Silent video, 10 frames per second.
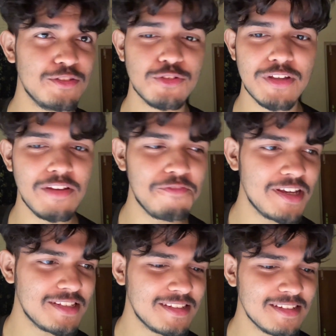you should
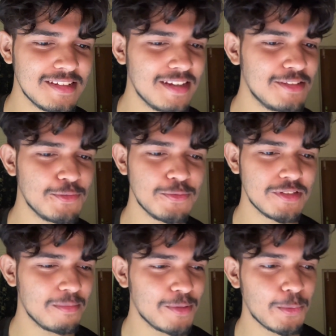invest it and do
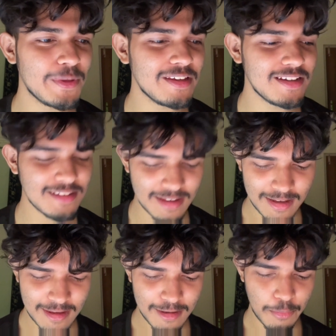something with it.
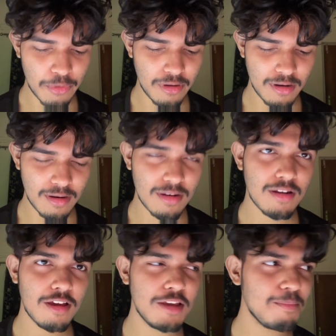But
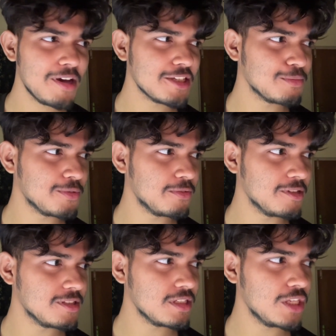in my
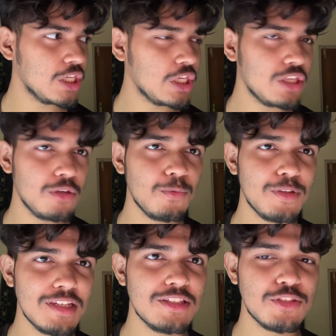experience, you
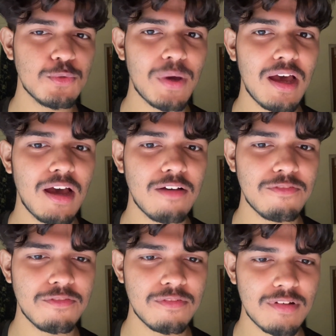need to have
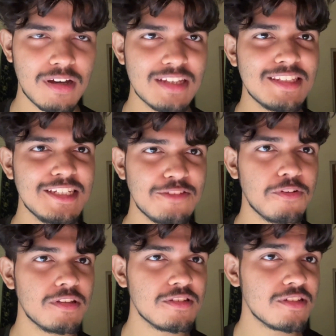a seed
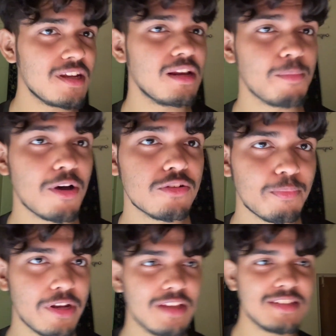fund, certain amount of
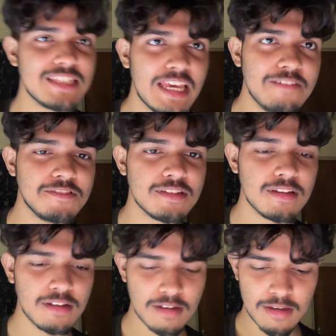money saved,
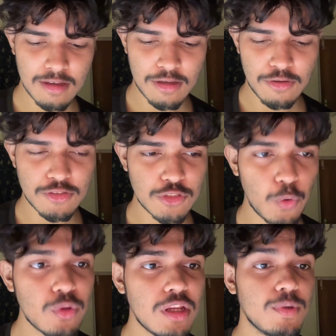so
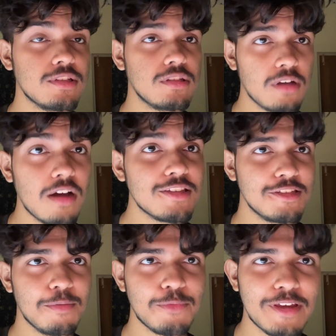that you can start
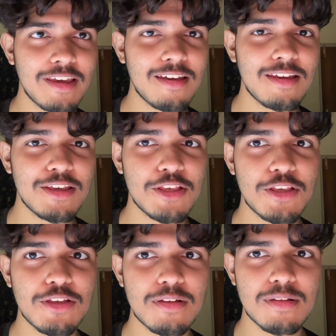something.
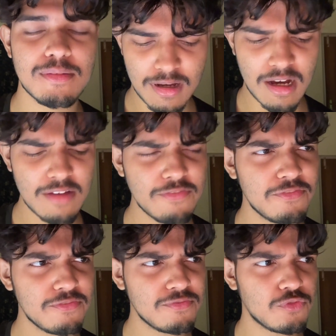I've
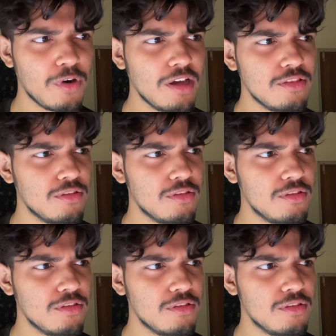tried